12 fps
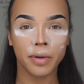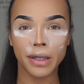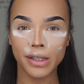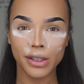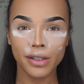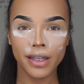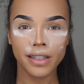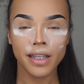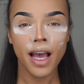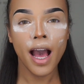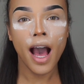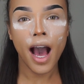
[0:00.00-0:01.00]
I'm gonna do this.
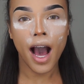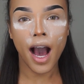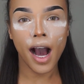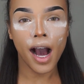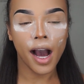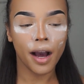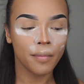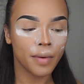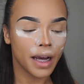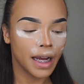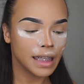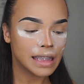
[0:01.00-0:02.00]

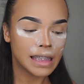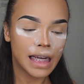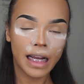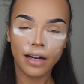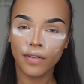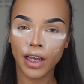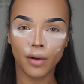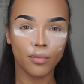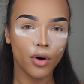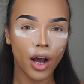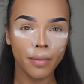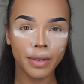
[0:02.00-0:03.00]
It's kind of like a
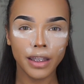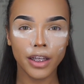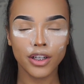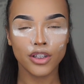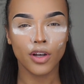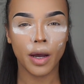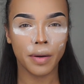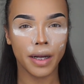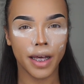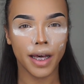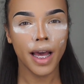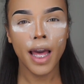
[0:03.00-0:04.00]
prom-y look, so I'm
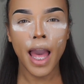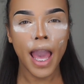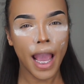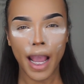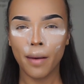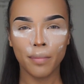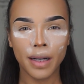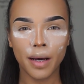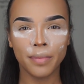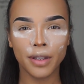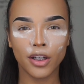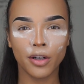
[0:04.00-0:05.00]
gonna amp it
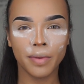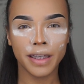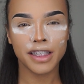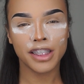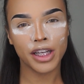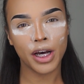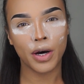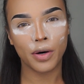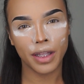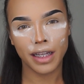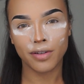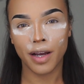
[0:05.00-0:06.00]
up a little bit,
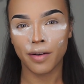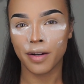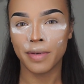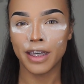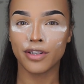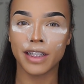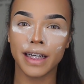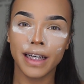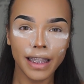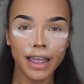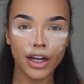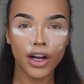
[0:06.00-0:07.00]
so that's why I'm gonna be using
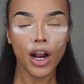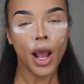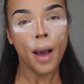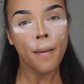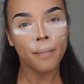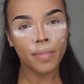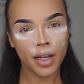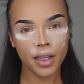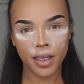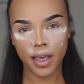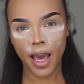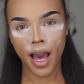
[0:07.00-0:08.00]
glitter.
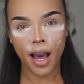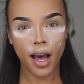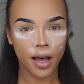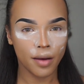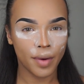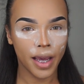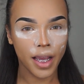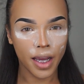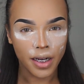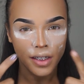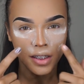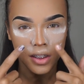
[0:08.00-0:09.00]
But yeah, I
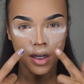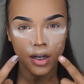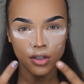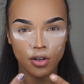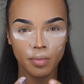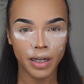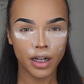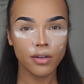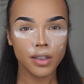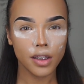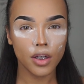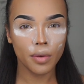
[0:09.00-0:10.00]
kind of just contoured my
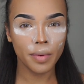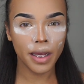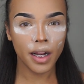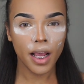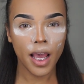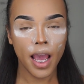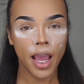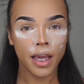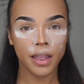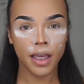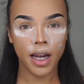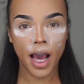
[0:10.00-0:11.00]
nose a little bit,
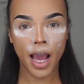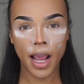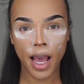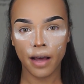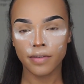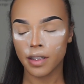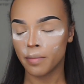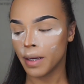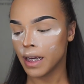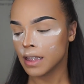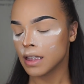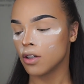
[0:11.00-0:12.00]
and then I have the
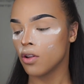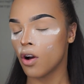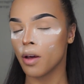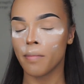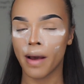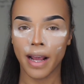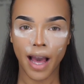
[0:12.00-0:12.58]
bake still on my